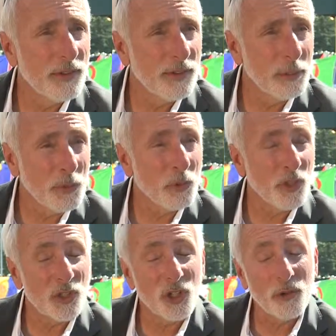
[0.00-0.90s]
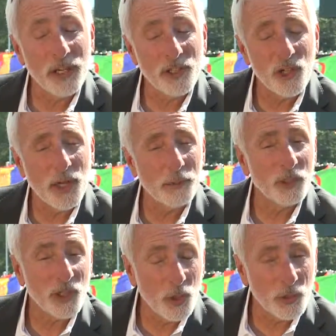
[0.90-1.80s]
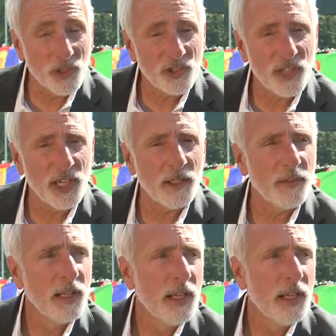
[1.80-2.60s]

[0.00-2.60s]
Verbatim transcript: them do such a great job as a coaching staff,